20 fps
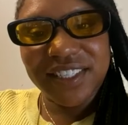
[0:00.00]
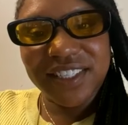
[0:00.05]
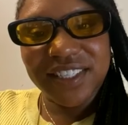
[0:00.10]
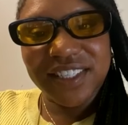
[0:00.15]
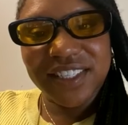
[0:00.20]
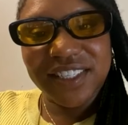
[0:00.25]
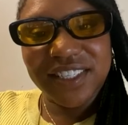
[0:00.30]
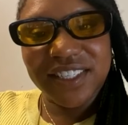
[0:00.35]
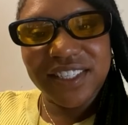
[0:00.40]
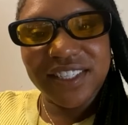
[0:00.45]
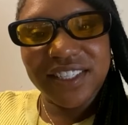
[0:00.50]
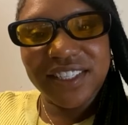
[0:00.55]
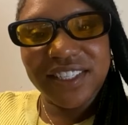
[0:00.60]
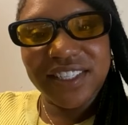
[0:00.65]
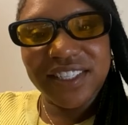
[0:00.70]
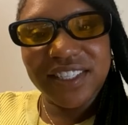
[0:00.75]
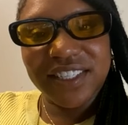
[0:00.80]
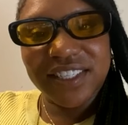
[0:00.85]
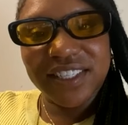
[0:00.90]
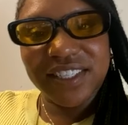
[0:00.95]

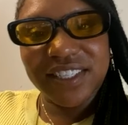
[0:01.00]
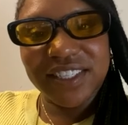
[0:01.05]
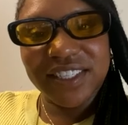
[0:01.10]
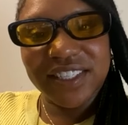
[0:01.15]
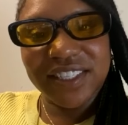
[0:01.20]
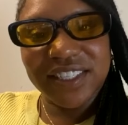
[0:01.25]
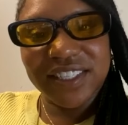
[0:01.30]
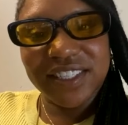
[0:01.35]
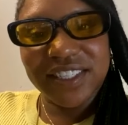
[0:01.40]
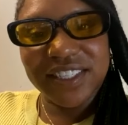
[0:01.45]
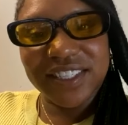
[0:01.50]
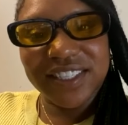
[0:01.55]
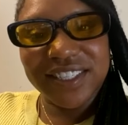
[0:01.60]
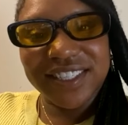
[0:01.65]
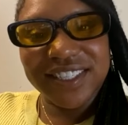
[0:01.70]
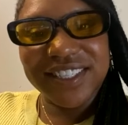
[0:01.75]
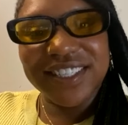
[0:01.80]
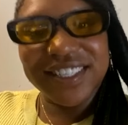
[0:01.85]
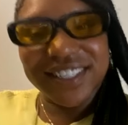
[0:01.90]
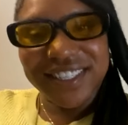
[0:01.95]

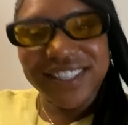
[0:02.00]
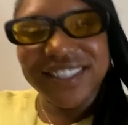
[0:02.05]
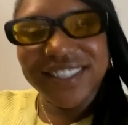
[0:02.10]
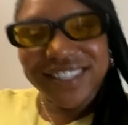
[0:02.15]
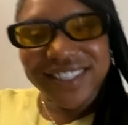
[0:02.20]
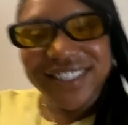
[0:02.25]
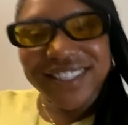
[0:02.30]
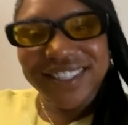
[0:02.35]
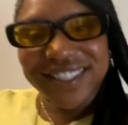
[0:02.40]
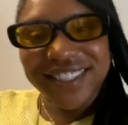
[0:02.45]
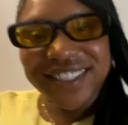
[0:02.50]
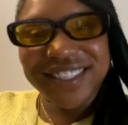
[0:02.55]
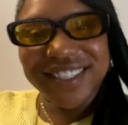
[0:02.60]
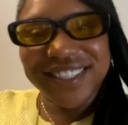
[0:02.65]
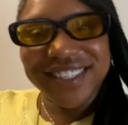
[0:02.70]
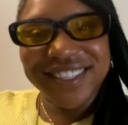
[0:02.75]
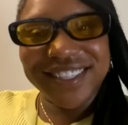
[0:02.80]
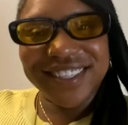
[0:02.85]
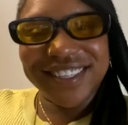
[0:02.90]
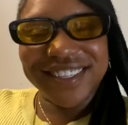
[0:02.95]

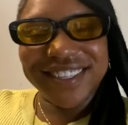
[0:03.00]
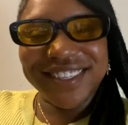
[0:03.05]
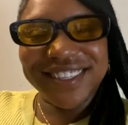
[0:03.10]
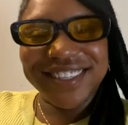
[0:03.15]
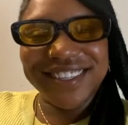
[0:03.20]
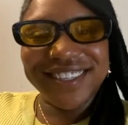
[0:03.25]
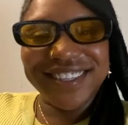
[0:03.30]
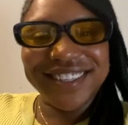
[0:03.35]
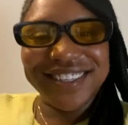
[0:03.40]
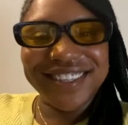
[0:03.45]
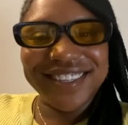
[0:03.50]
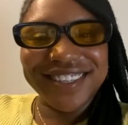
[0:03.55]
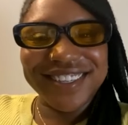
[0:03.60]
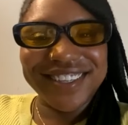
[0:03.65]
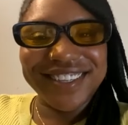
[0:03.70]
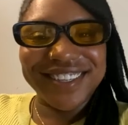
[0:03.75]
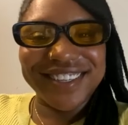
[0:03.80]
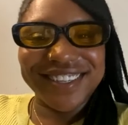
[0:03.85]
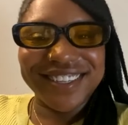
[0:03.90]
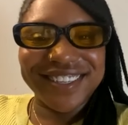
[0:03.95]

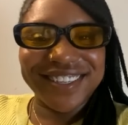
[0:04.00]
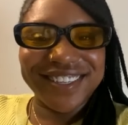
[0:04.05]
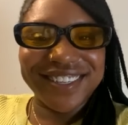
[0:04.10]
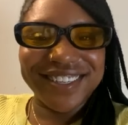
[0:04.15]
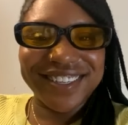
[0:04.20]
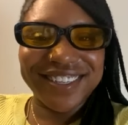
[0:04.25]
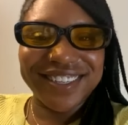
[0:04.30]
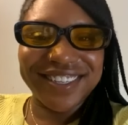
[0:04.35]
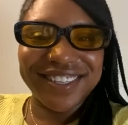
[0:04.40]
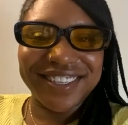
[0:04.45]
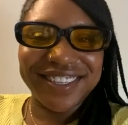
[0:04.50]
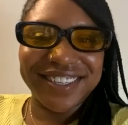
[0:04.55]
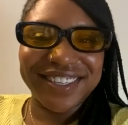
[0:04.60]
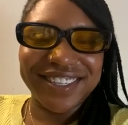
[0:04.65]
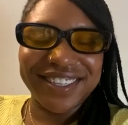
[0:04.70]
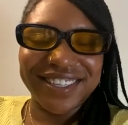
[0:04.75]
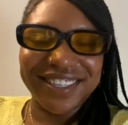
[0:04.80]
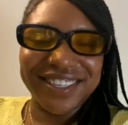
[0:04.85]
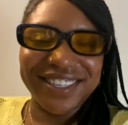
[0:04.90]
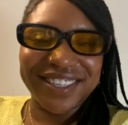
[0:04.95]

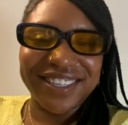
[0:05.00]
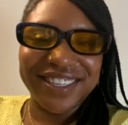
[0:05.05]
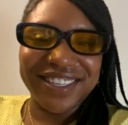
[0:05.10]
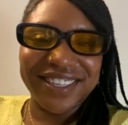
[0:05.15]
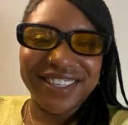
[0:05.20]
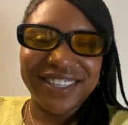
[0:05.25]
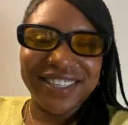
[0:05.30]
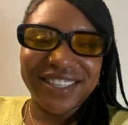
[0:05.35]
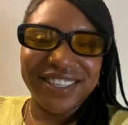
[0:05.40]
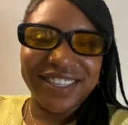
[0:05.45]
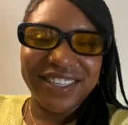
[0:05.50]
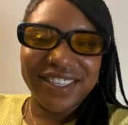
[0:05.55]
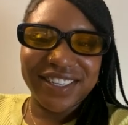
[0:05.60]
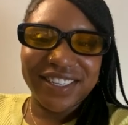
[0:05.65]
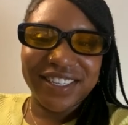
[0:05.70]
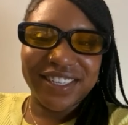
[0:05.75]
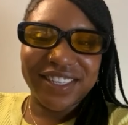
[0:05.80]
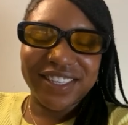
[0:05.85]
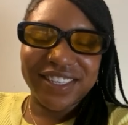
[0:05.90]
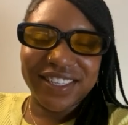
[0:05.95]

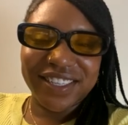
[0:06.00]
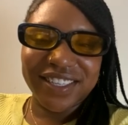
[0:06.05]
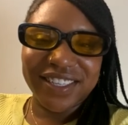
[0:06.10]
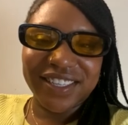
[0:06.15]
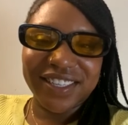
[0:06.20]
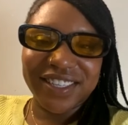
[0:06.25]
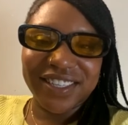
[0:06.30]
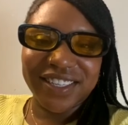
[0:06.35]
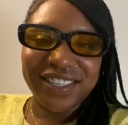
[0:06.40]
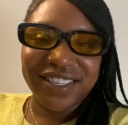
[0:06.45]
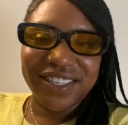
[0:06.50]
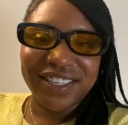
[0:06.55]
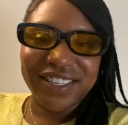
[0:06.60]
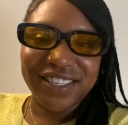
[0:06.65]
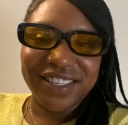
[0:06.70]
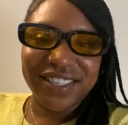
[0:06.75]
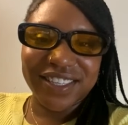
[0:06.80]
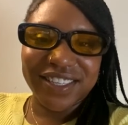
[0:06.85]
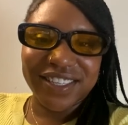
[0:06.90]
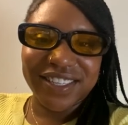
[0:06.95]

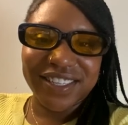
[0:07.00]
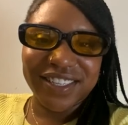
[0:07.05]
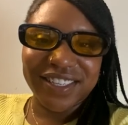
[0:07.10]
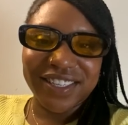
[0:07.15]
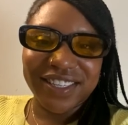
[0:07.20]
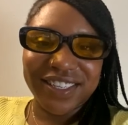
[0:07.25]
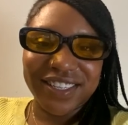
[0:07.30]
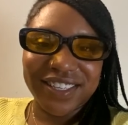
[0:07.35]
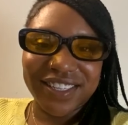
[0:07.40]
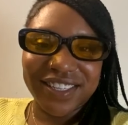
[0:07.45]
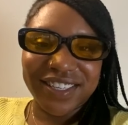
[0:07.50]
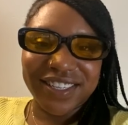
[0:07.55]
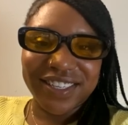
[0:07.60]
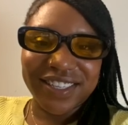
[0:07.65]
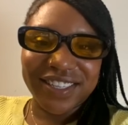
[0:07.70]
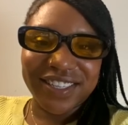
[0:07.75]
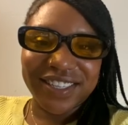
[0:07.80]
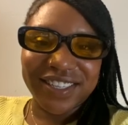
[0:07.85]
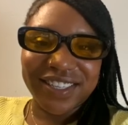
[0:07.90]
(not speaking)